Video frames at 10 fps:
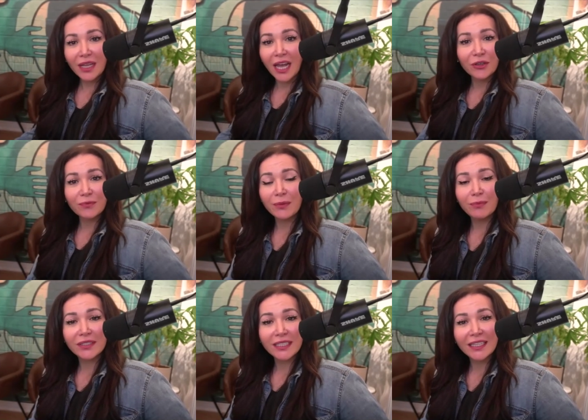other
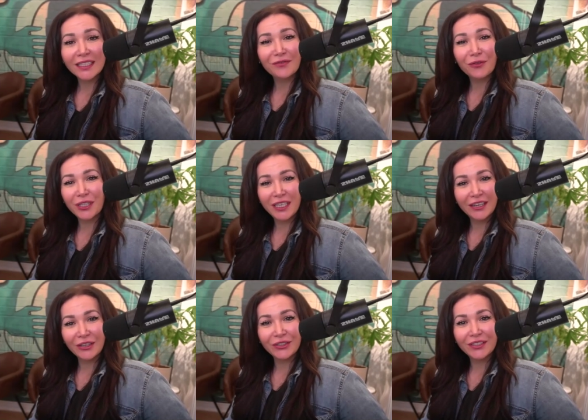people say this for
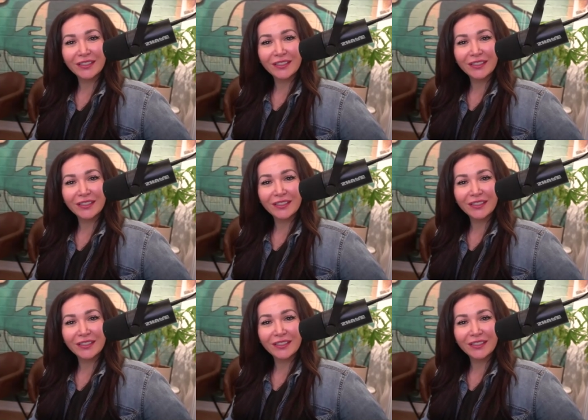years.